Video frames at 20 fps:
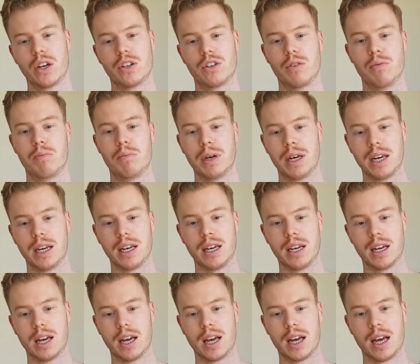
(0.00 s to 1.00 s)
to
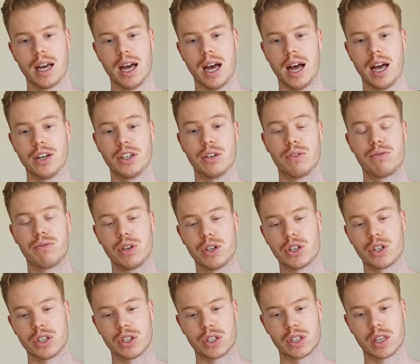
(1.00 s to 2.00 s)
be a
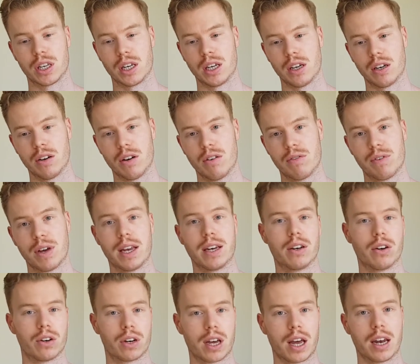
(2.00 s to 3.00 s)
deficiency of
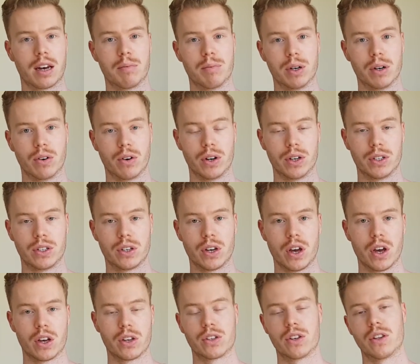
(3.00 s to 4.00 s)
endocannabinoids,
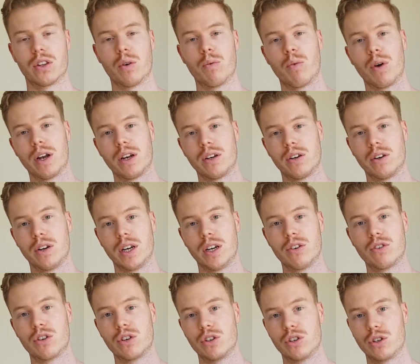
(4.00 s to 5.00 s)
so that when you
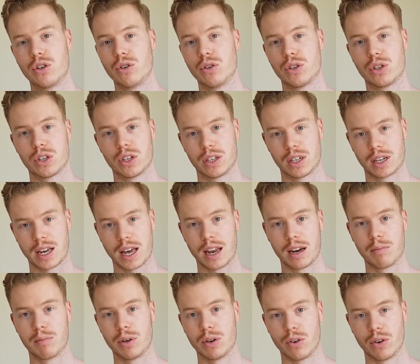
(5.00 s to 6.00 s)
introduce
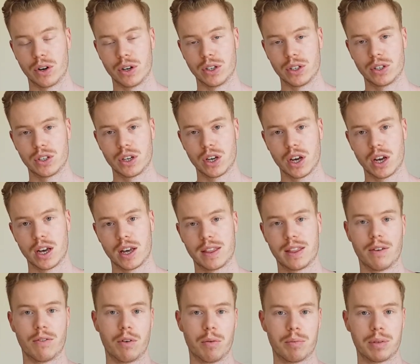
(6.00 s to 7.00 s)
cannabinoids
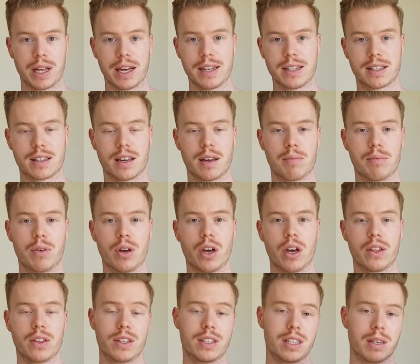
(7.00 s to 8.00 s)
that replace them,
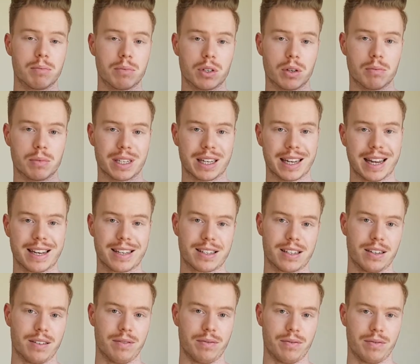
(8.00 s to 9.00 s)
the symptoms
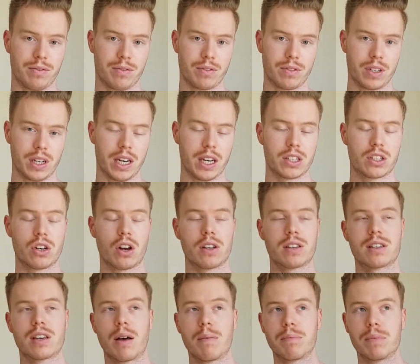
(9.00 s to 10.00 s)
lessen. And it's
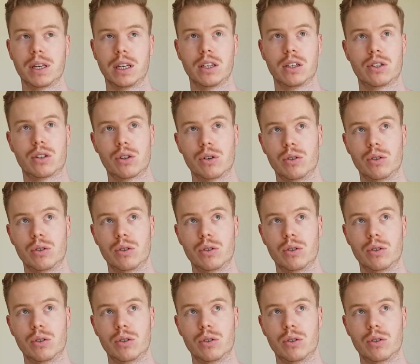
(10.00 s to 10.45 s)
not something